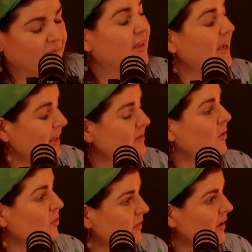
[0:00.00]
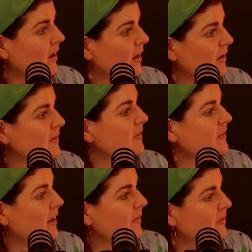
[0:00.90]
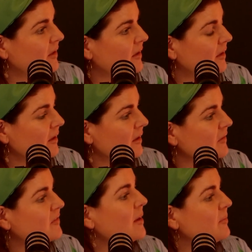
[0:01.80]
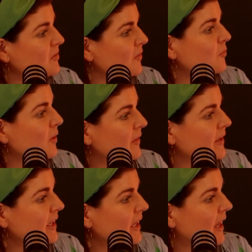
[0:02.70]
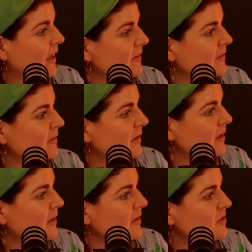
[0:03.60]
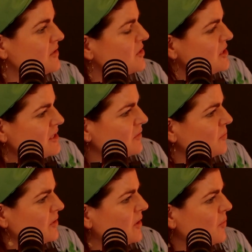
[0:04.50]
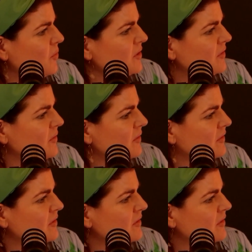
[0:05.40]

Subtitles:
they had told her it doesn't have the same software that he has. So she says, what do you do in a